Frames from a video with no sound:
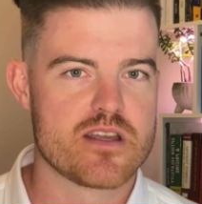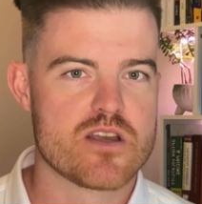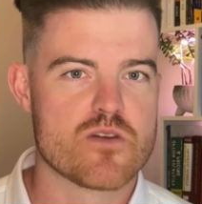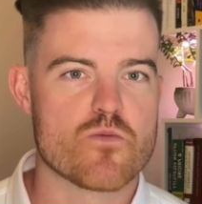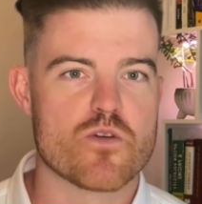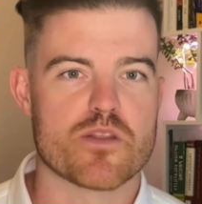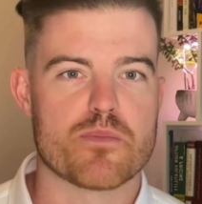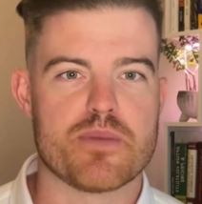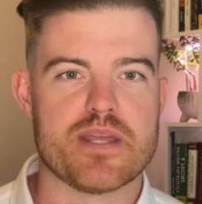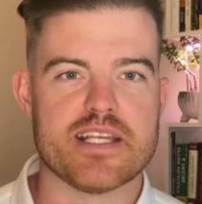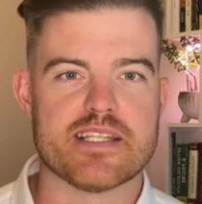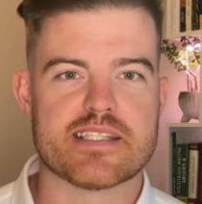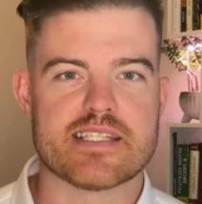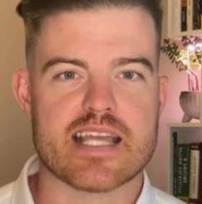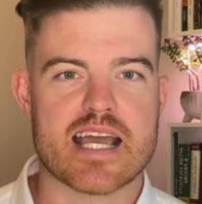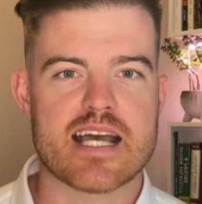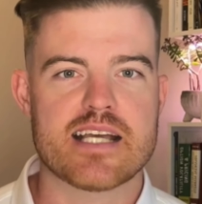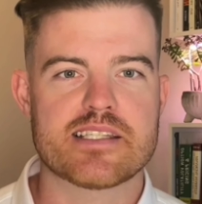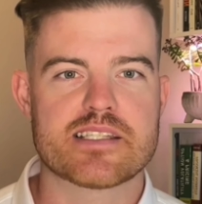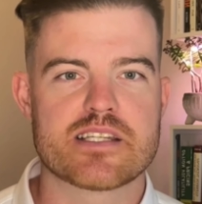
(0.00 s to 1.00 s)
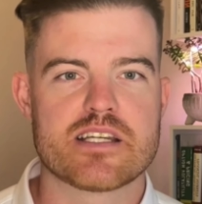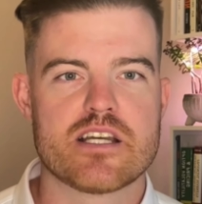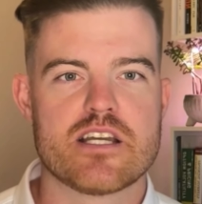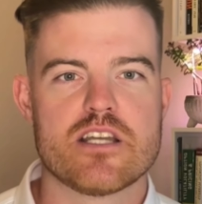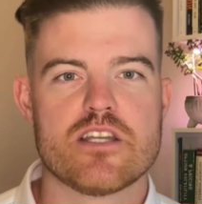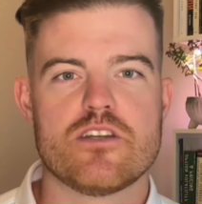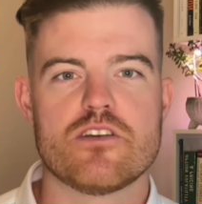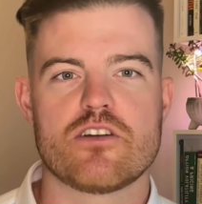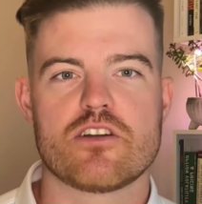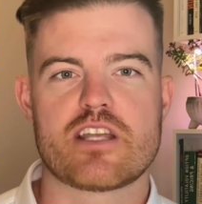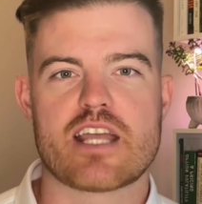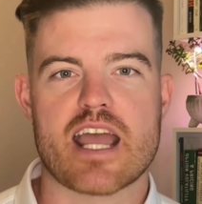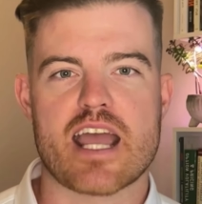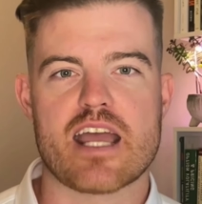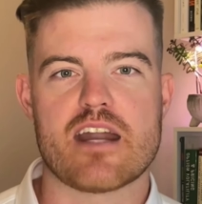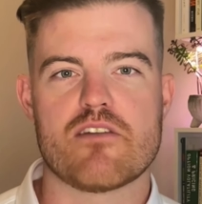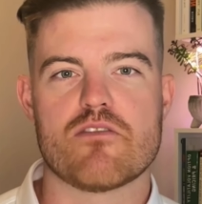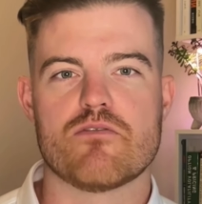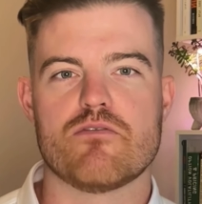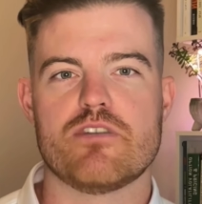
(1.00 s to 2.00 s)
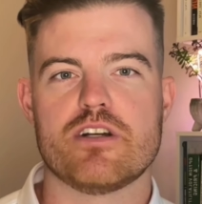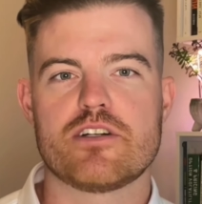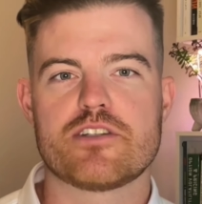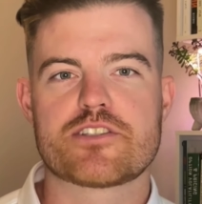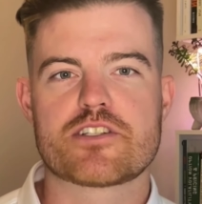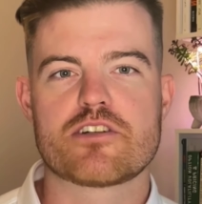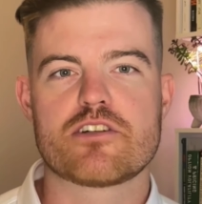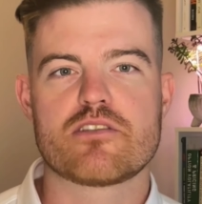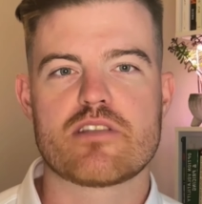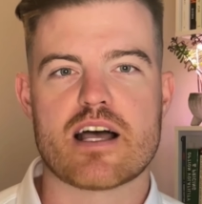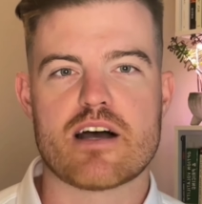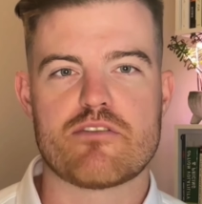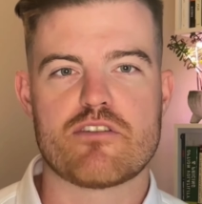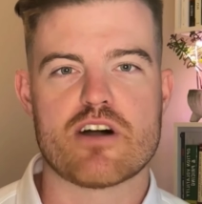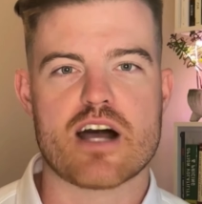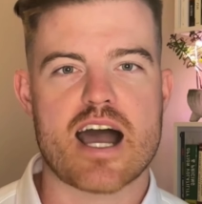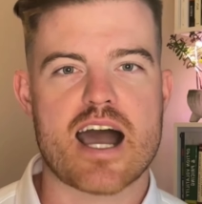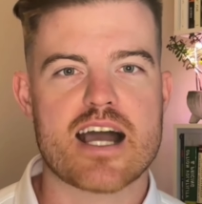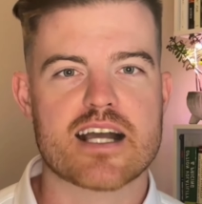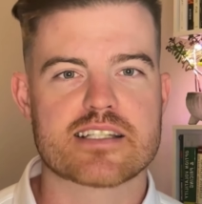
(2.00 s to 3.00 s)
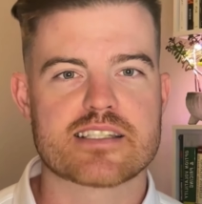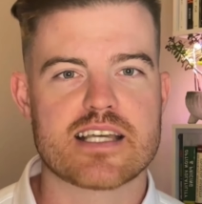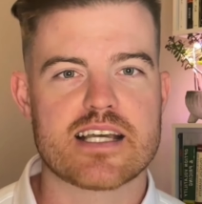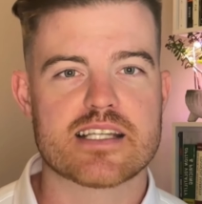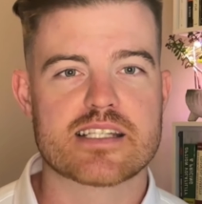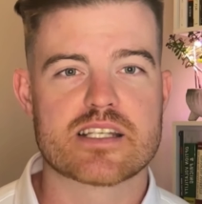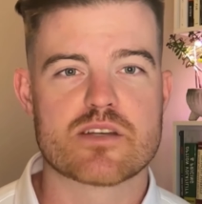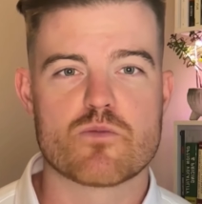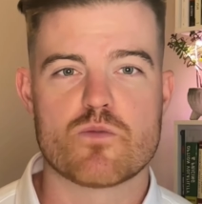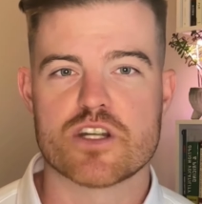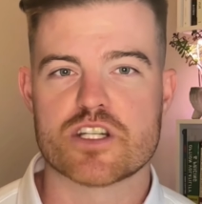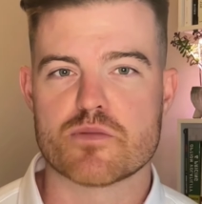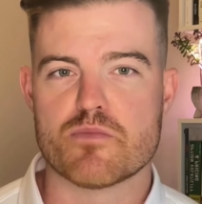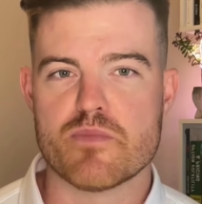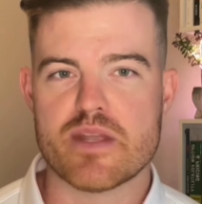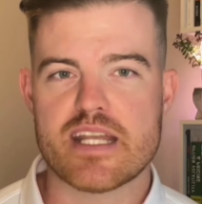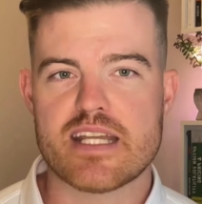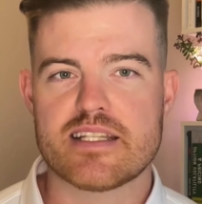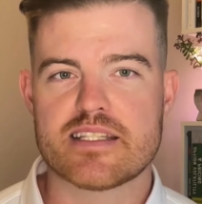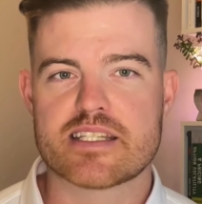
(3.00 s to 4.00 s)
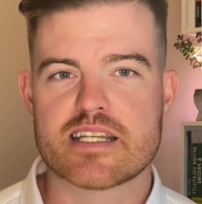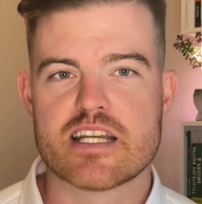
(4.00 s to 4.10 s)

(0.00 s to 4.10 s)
With PCS, you'll gain realtor-level access, which means